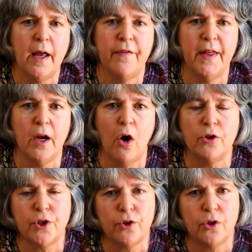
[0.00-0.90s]
They
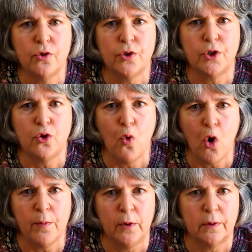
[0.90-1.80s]
also used
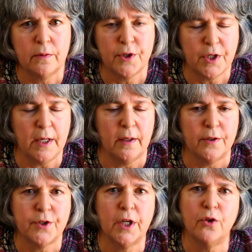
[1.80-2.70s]
normal
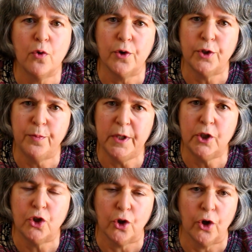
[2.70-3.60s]
cells in order to be
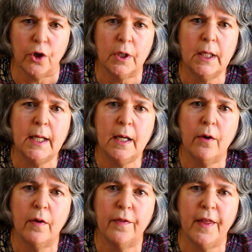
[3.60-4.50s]
sure
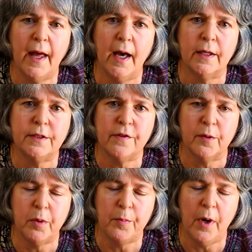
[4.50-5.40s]
that the
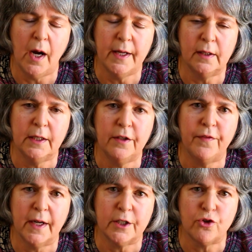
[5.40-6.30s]
papaya leaf
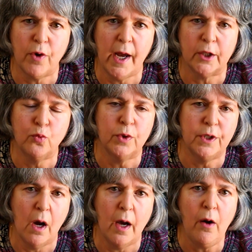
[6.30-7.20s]
extract would
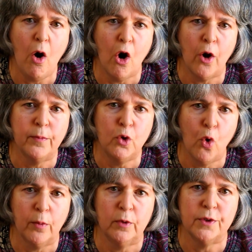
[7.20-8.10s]
not harm
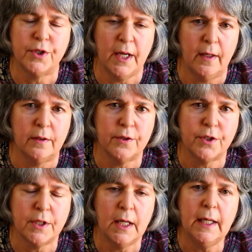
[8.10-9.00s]
normal cells.